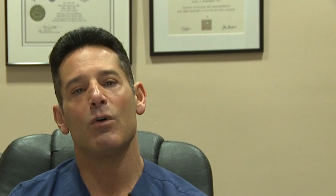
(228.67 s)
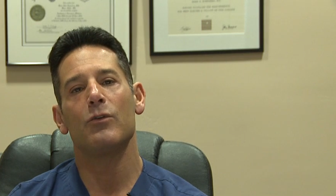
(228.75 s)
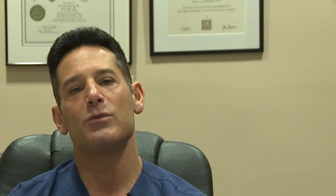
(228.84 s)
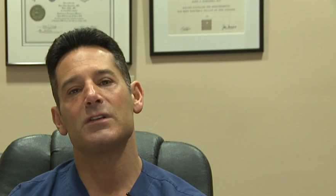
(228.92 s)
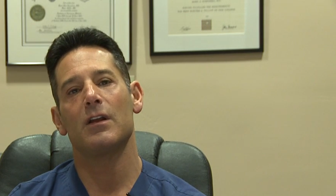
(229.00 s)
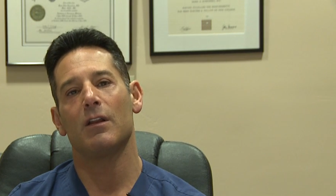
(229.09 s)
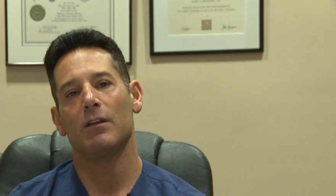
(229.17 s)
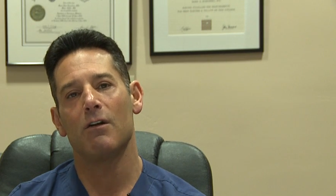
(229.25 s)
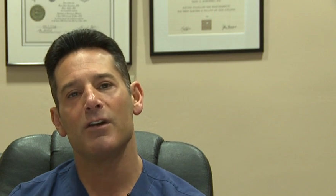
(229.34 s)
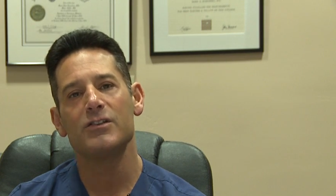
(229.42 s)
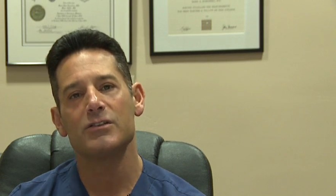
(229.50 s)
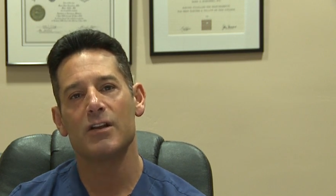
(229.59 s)
Well, there was a
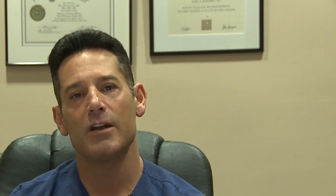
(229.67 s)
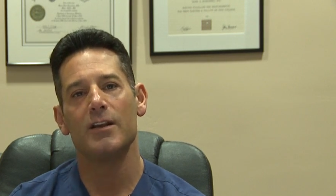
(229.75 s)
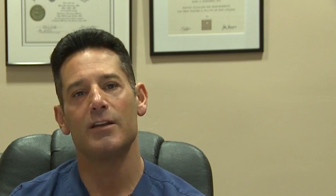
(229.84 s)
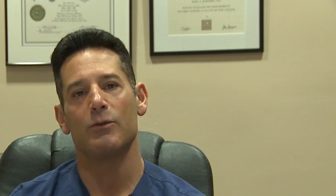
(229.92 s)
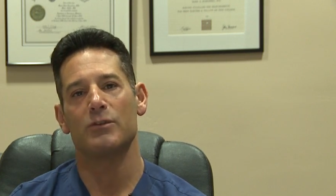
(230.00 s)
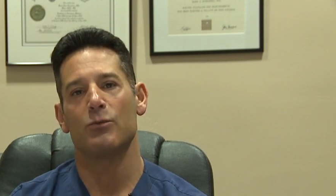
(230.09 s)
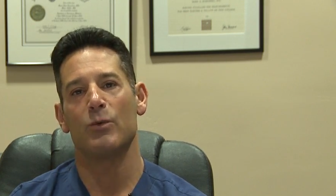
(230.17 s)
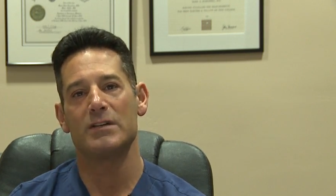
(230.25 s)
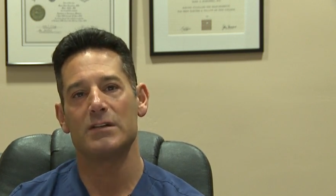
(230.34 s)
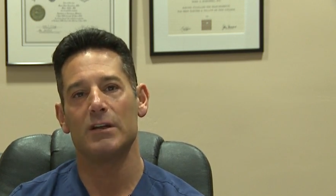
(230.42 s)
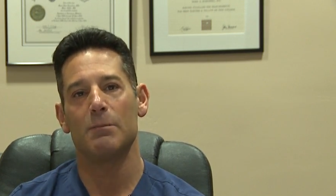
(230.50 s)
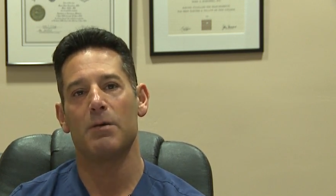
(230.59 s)
large study that was
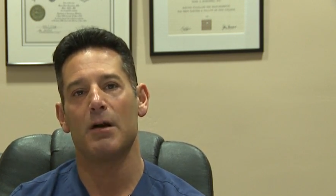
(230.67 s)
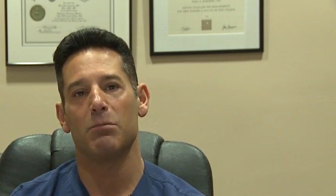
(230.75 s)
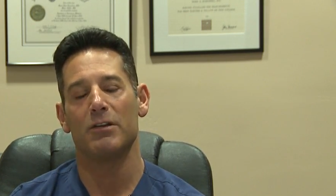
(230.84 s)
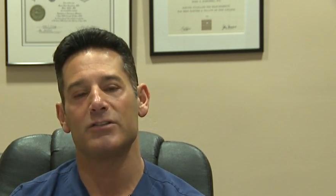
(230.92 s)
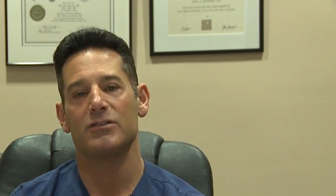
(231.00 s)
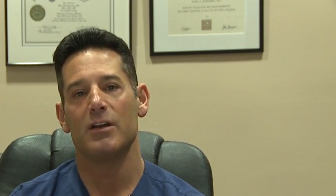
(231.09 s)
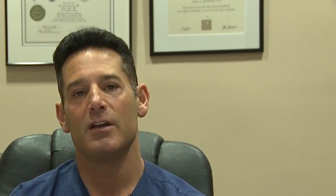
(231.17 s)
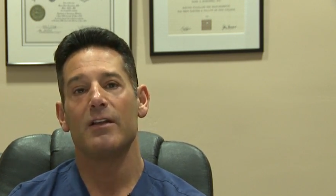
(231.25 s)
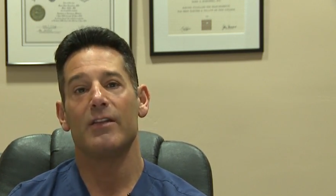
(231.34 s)
recently published